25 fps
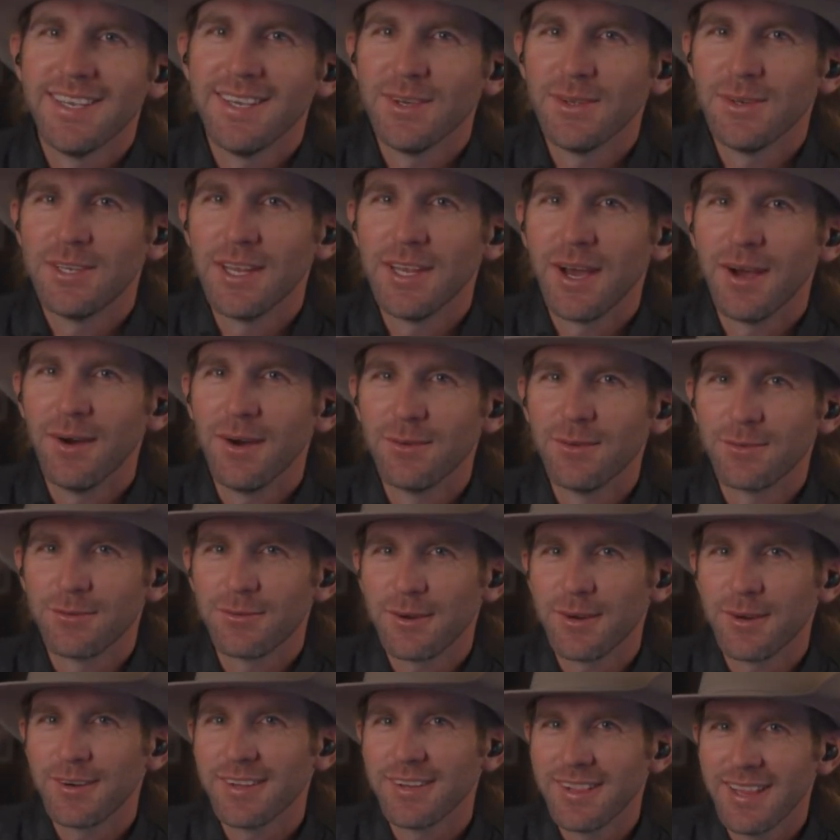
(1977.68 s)
you don't
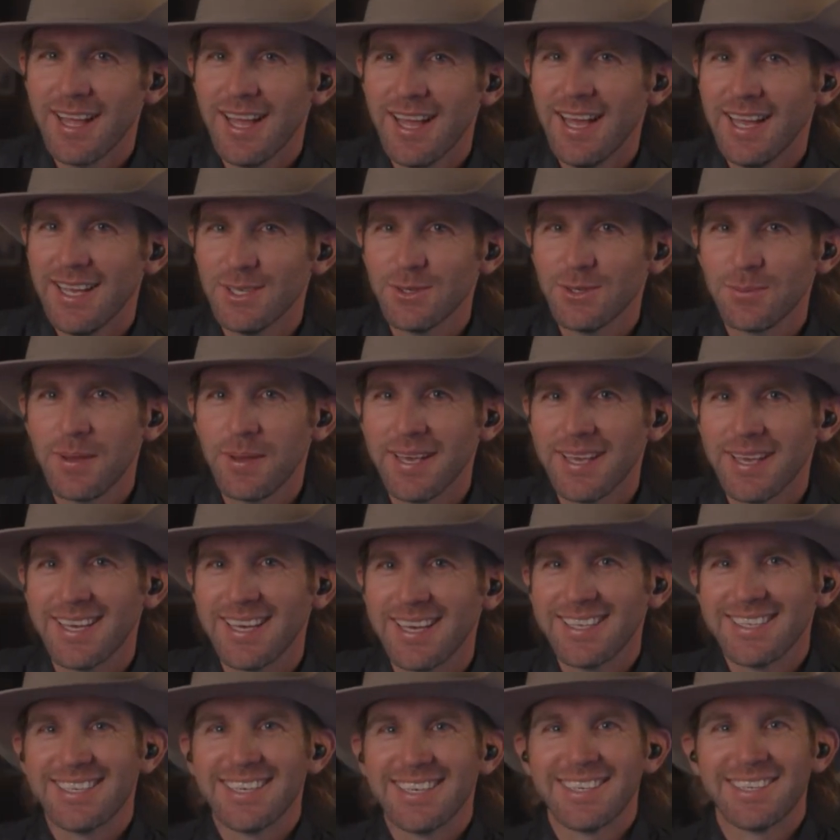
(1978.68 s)
fertilize
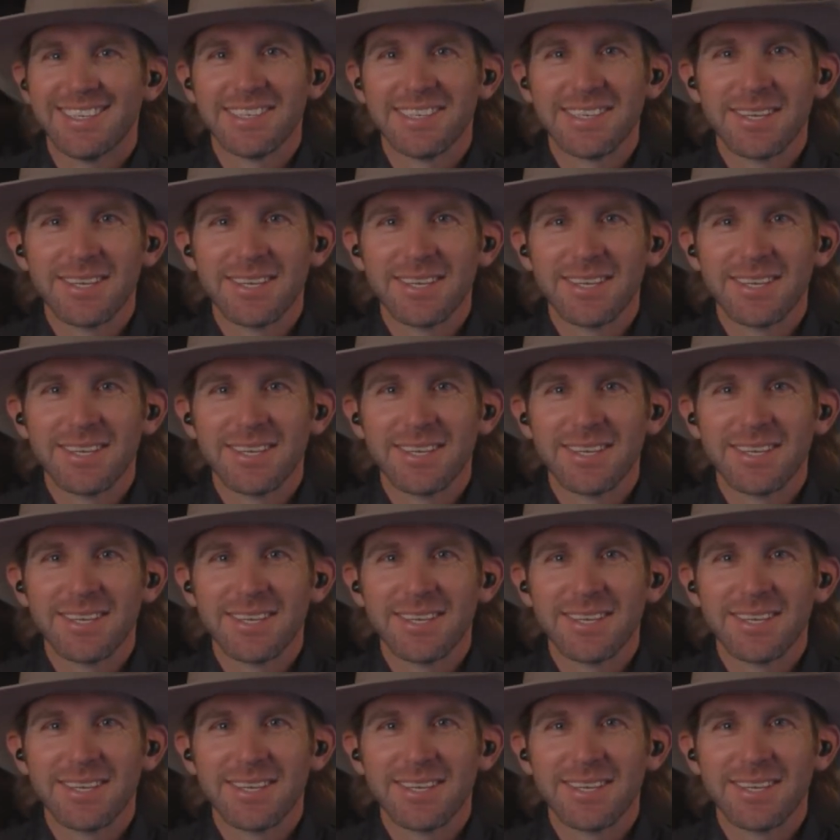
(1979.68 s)
because it's